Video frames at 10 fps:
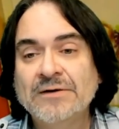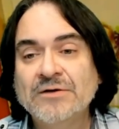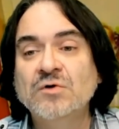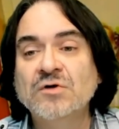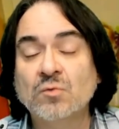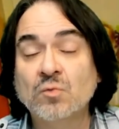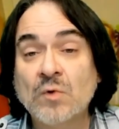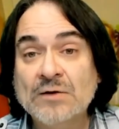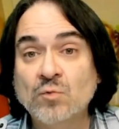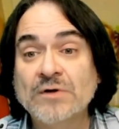You get the
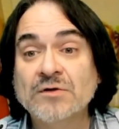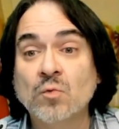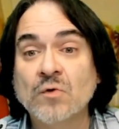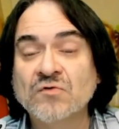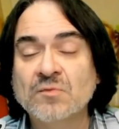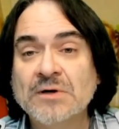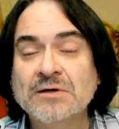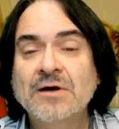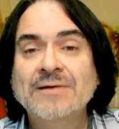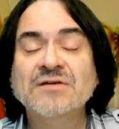right one, they're worth some money.
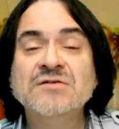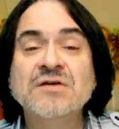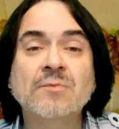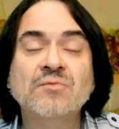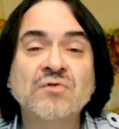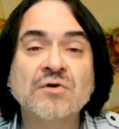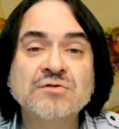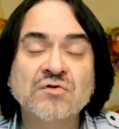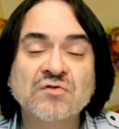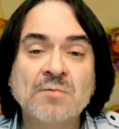They take up such
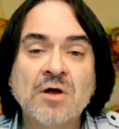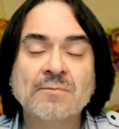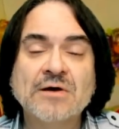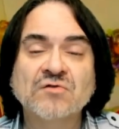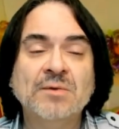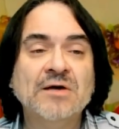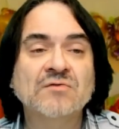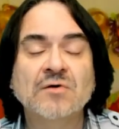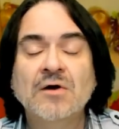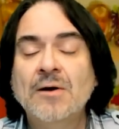a small amount of
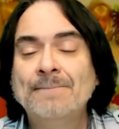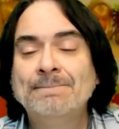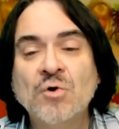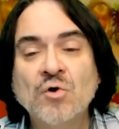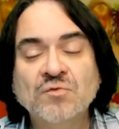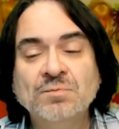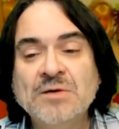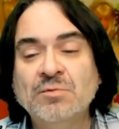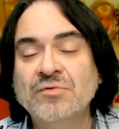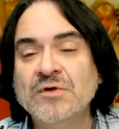space. Most
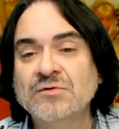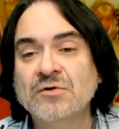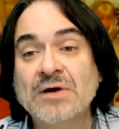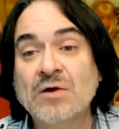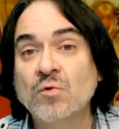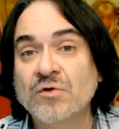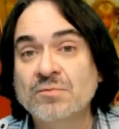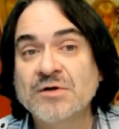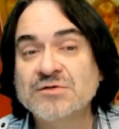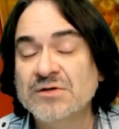people think they're not worth
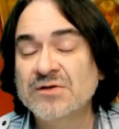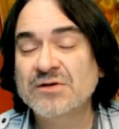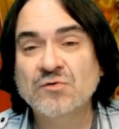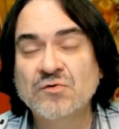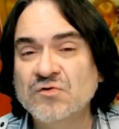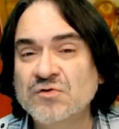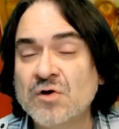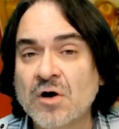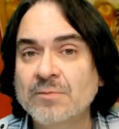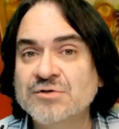much. They think they're just
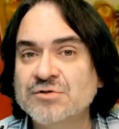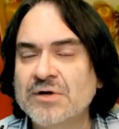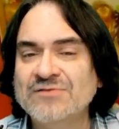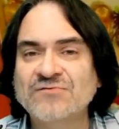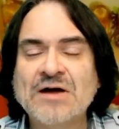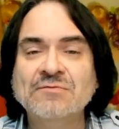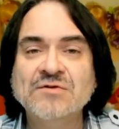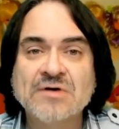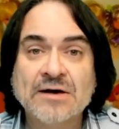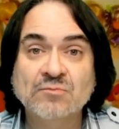garbage, like five
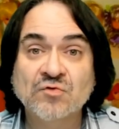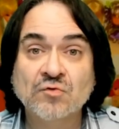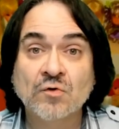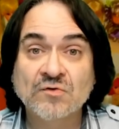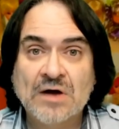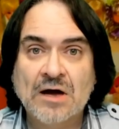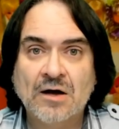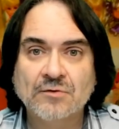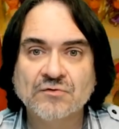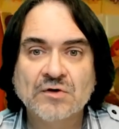and dime store
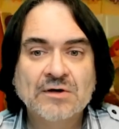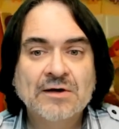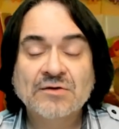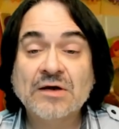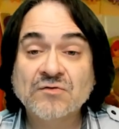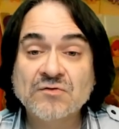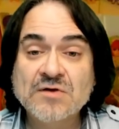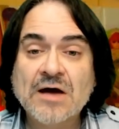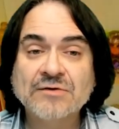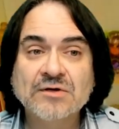dolls. That is not